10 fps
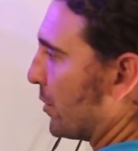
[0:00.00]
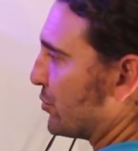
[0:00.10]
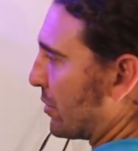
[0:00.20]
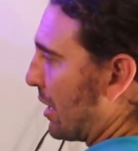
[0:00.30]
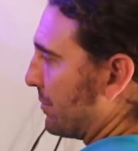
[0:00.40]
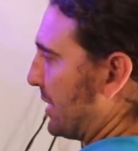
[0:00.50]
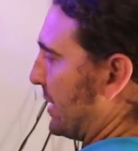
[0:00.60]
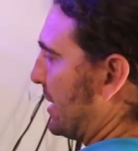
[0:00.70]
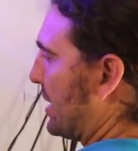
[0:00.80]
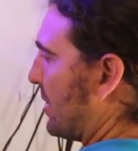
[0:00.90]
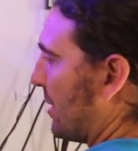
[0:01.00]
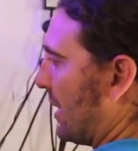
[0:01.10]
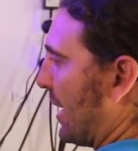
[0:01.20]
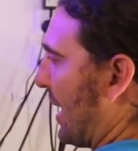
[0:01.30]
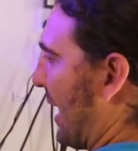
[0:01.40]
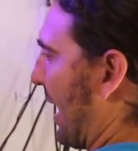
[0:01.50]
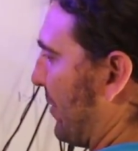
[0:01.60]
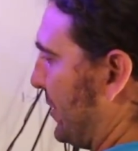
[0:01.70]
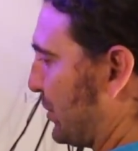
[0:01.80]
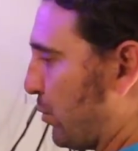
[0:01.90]
which will come to here,
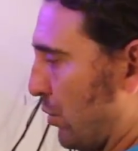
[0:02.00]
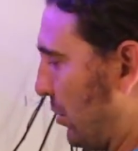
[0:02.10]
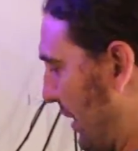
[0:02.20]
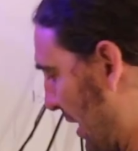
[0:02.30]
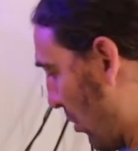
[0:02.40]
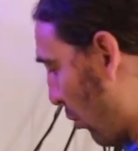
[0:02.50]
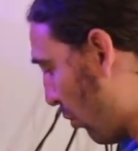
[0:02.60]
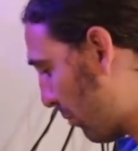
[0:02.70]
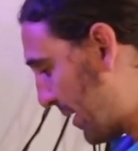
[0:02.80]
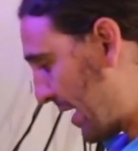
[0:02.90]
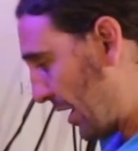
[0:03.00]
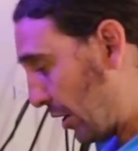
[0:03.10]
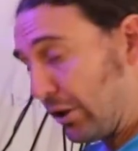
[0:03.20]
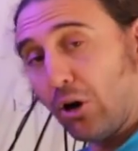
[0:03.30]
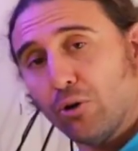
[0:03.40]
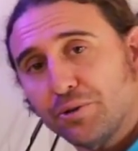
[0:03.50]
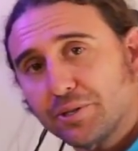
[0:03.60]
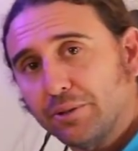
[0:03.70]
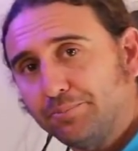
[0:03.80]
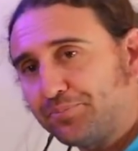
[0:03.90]
and this will all be enclosed.